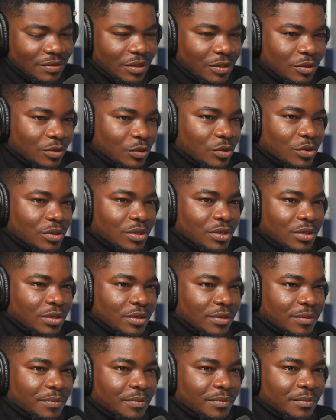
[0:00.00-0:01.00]
very cool to
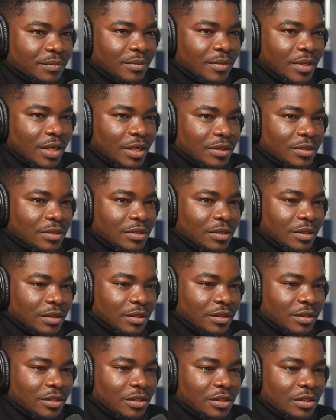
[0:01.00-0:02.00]
see that
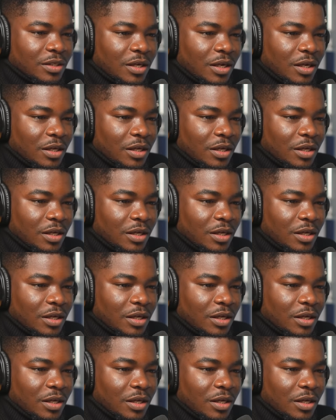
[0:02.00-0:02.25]
digital